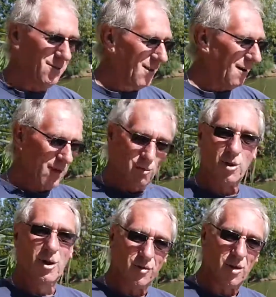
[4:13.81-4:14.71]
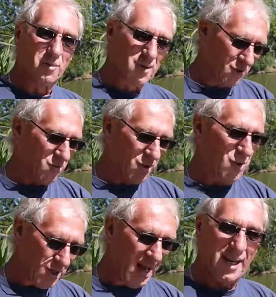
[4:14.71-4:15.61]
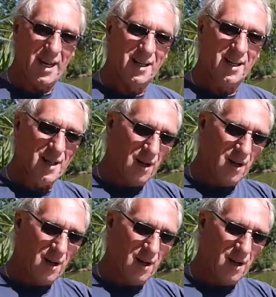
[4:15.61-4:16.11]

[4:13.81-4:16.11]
nothing works on them. It's sort of jagged, it